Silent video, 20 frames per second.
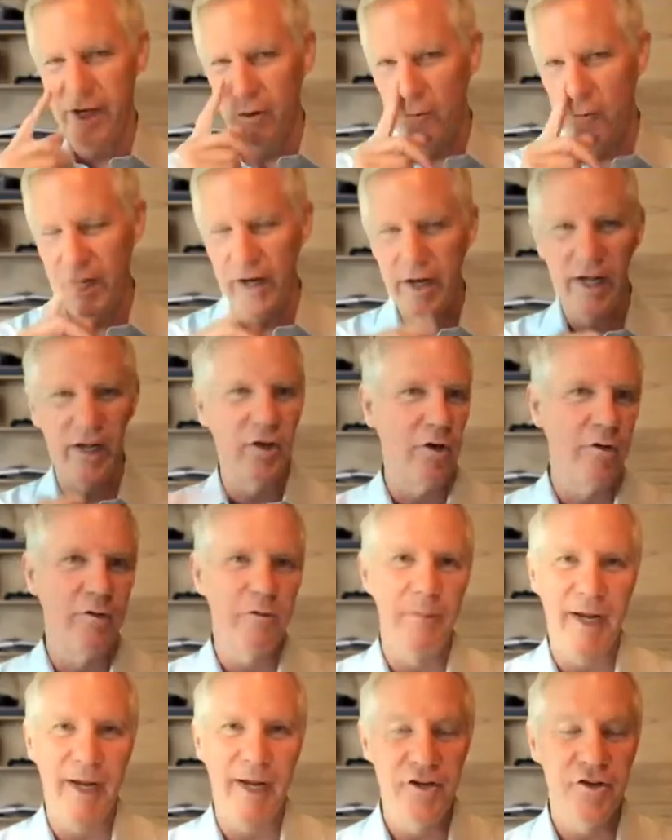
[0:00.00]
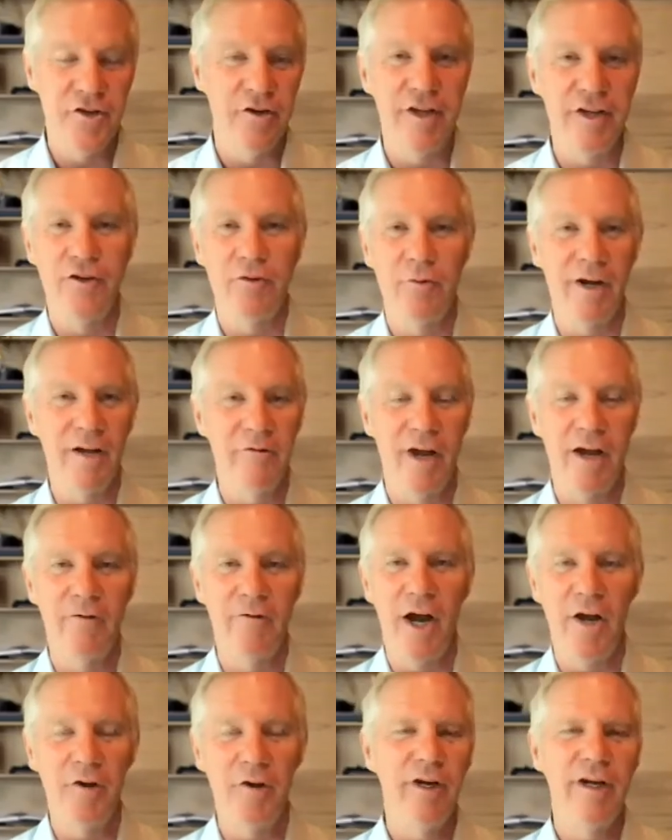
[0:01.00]
What did I learn from HRD
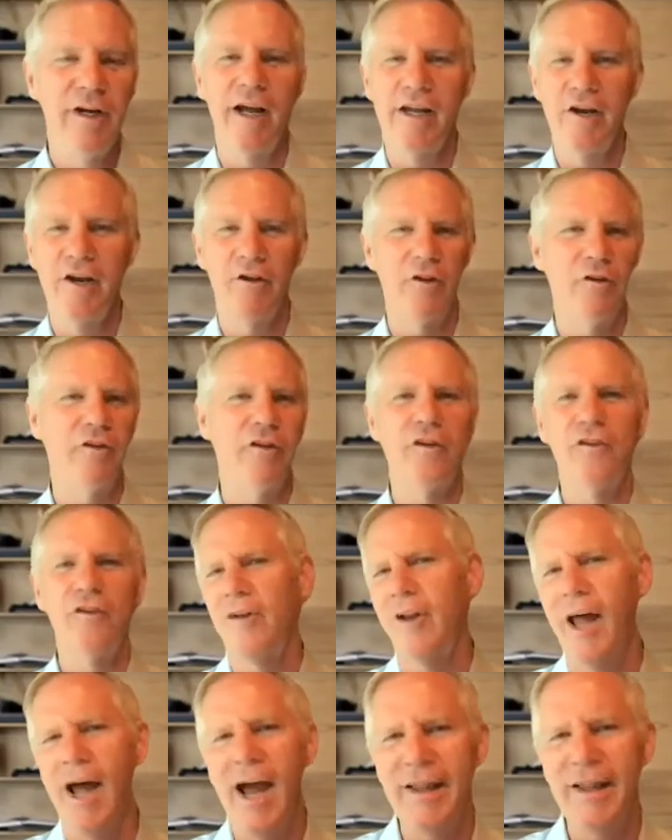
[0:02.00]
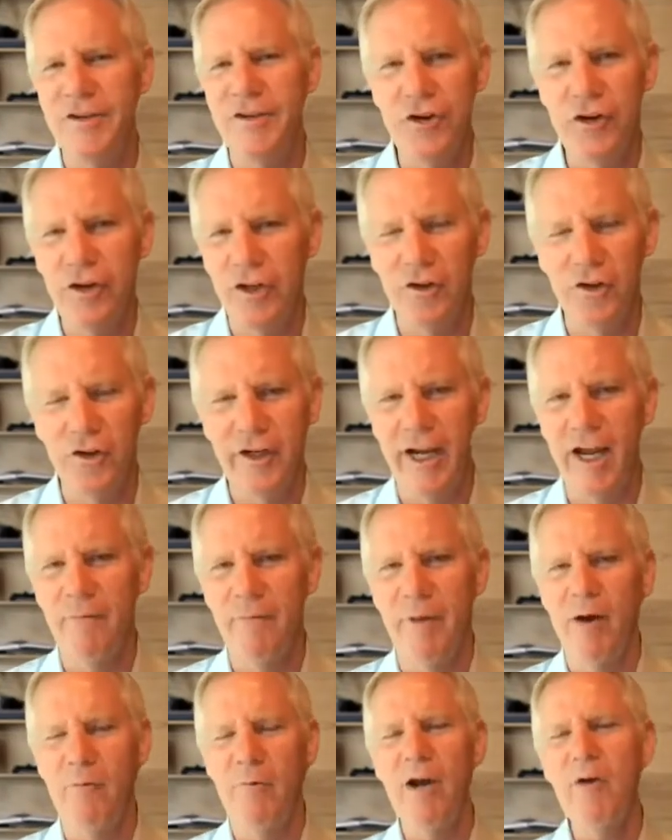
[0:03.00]
2500? There's a slide that you can look at,
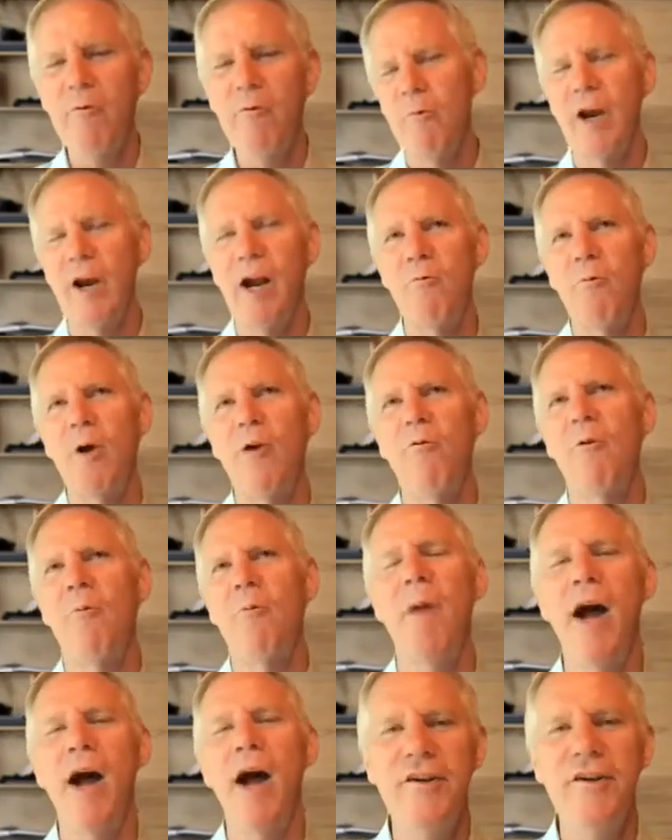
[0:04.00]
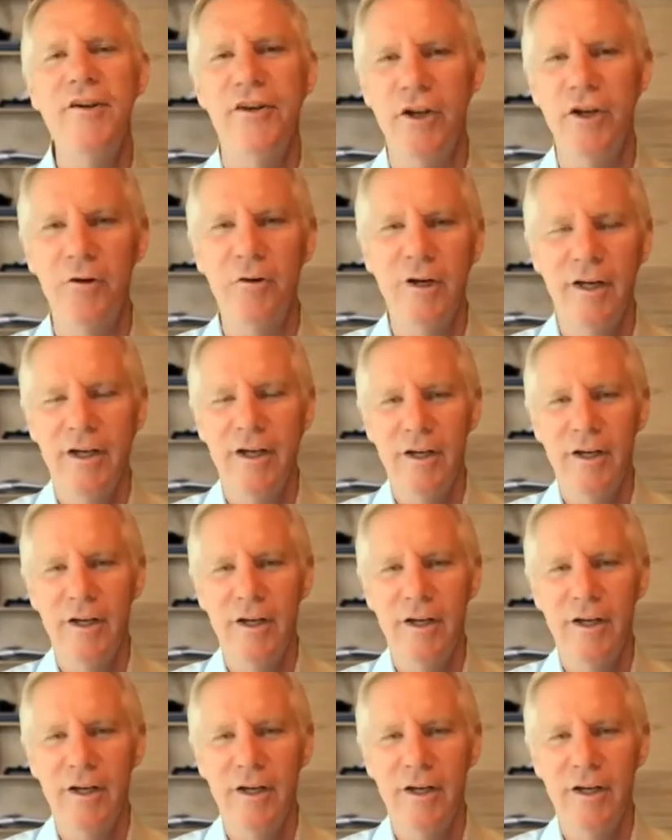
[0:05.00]
but what I want to remind you